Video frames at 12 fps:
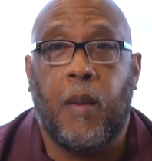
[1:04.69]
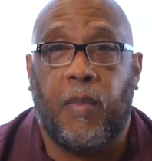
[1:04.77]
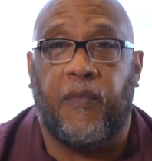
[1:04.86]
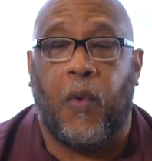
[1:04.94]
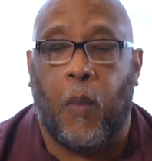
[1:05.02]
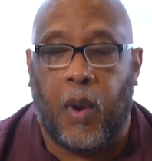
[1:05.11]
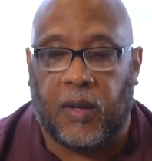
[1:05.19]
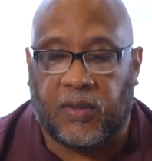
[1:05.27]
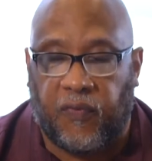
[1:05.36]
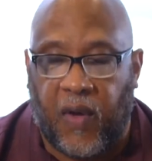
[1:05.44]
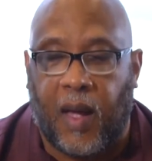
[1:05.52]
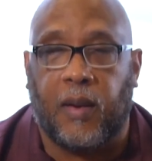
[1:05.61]
before we
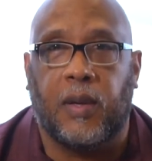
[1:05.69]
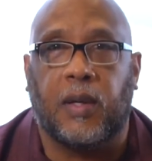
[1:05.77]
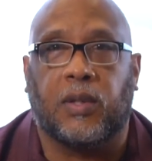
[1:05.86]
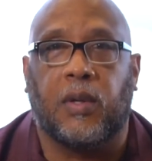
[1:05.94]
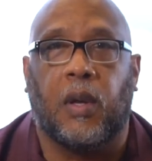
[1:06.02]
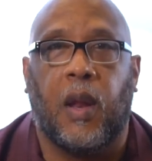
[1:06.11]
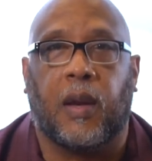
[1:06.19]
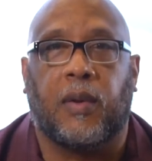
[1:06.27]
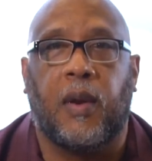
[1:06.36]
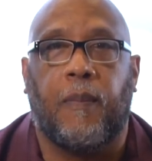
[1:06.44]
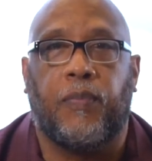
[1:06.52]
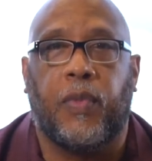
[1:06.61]
finally
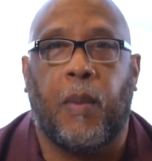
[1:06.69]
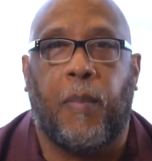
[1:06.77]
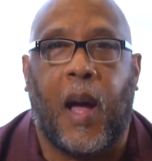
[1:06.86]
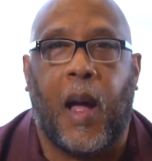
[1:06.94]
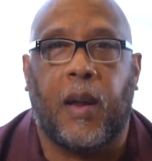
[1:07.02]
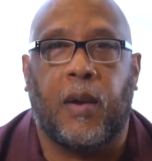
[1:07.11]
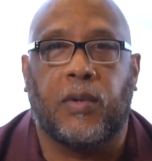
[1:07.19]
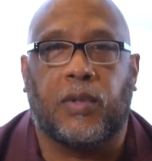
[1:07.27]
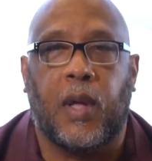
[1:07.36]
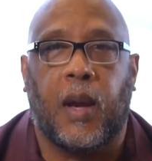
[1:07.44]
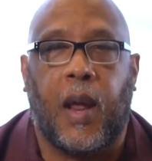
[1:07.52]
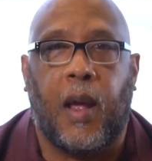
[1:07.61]
selected the buyers
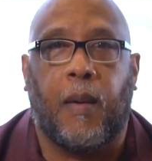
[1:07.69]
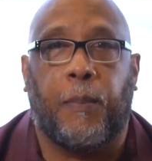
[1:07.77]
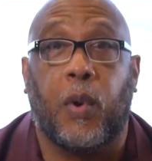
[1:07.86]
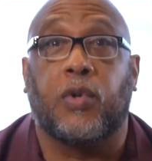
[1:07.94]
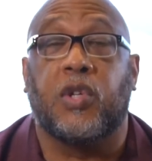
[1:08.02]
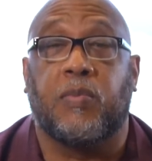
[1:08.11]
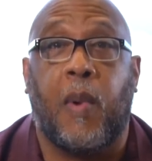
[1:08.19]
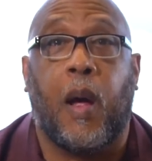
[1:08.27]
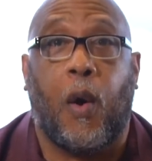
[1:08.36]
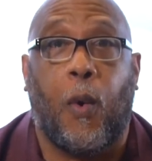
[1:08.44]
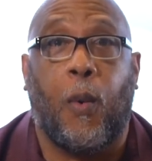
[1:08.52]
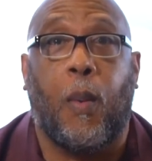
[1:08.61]
that have purchased my
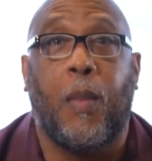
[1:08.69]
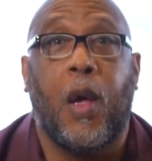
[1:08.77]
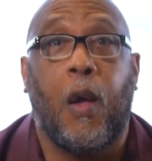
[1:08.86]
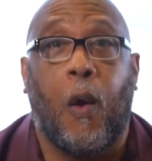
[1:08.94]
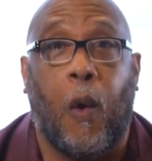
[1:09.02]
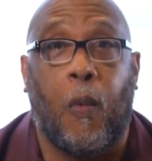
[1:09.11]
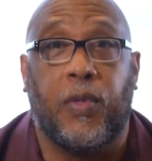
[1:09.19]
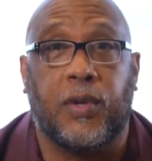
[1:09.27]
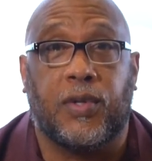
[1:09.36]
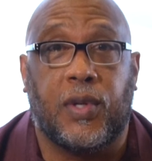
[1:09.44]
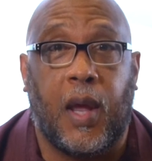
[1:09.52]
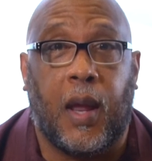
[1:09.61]
home on
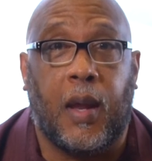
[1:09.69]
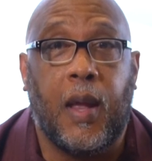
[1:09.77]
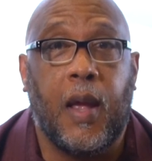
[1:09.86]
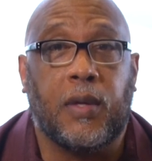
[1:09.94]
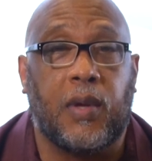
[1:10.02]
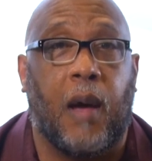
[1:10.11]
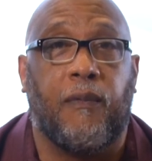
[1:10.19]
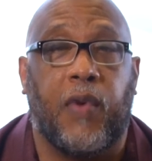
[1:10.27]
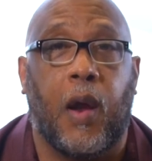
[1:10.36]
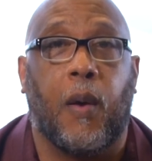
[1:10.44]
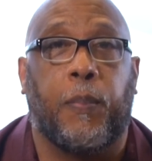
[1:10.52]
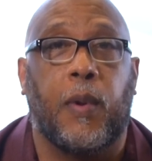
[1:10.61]
this day. So I'm
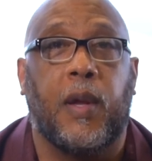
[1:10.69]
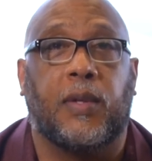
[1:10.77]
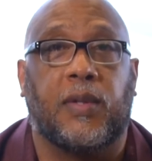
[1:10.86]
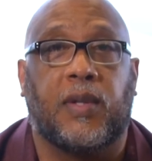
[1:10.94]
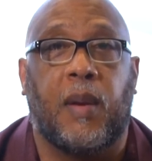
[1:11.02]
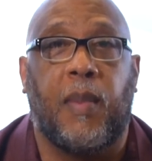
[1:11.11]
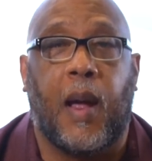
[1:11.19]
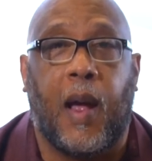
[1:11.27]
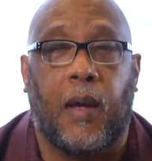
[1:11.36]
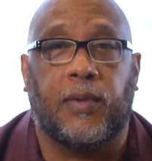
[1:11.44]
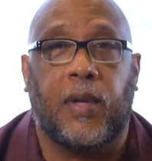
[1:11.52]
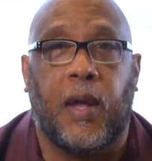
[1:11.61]
very pleased to say my
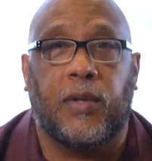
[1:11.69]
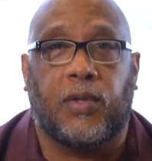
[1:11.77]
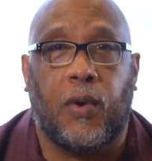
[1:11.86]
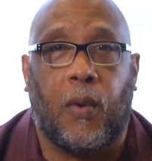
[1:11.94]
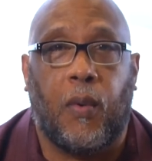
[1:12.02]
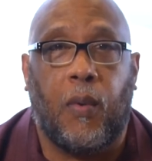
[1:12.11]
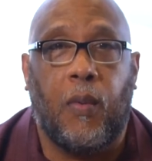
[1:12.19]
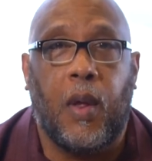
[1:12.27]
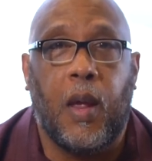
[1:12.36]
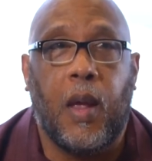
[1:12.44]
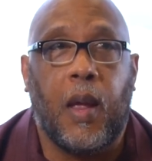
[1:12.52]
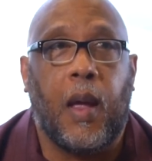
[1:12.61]
house has sold.
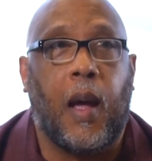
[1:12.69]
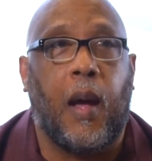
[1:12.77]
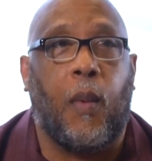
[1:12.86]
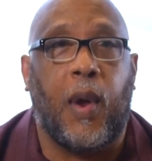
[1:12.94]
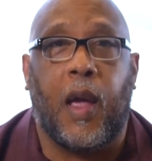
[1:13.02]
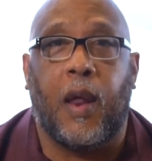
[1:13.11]
Uh, we